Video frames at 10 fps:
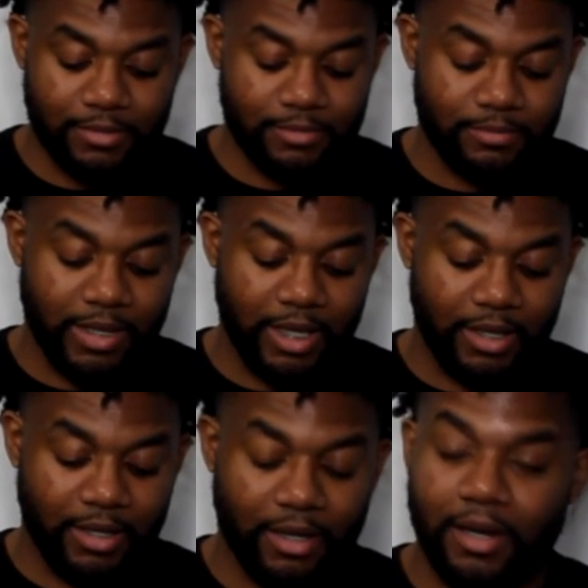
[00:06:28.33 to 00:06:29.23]
Oh
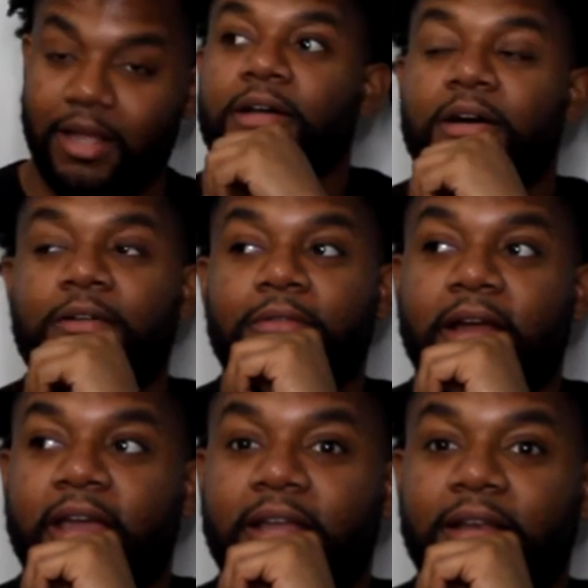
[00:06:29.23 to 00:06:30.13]
man. All
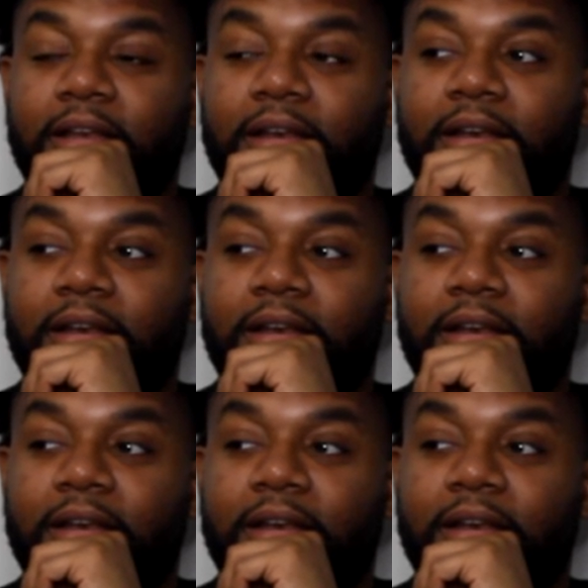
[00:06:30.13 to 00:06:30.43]
right.